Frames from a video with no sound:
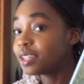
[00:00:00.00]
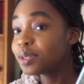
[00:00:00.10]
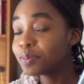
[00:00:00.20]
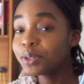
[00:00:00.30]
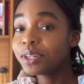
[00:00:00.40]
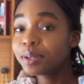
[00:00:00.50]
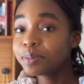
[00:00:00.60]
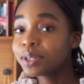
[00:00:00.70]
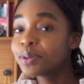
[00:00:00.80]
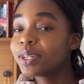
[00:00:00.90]
This Monet
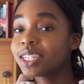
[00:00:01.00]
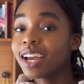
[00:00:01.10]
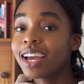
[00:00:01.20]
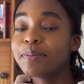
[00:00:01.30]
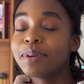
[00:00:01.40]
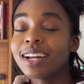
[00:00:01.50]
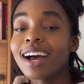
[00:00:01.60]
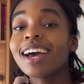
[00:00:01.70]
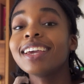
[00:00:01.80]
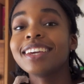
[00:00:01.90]
book, which I had been
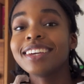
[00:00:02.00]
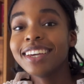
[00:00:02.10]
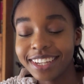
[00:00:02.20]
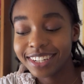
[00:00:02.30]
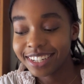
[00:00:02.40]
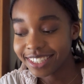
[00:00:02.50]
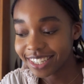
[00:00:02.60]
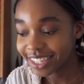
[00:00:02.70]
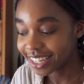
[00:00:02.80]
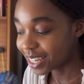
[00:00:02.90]
eyeing in a
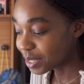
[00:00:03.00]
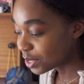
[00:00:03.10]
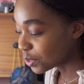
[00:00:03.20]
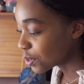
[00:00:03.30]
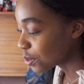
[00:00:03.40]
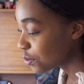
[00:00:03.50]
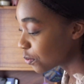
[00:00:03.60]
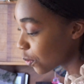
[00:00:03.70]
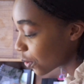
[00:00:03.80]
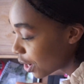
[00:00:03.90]
secondhand store
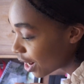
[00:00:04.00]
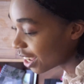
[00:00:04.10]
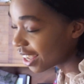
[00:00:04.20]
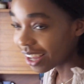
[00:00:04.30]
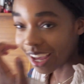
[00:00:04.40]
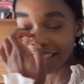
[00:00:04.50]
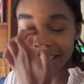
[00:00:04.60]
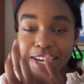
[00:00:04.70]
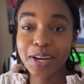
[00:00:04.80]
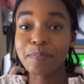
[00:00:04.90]
for I
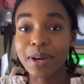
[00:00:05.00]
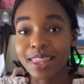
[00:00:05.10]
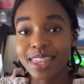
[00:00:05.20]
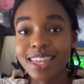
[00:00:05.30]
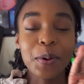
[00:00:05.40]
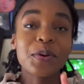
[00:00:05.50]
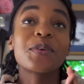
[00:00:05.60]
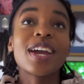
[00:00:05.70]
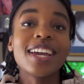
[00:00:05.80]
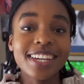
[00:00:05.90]
think a month,
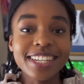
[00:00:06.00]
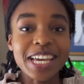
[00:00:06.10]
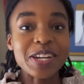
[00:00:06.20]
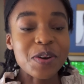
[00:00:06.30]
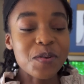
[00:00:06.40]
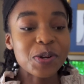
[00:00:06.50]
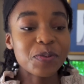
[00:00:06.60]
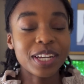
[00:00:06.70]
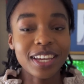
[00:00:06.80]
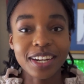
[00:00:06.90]
praying that no one
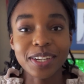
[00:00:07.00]
would get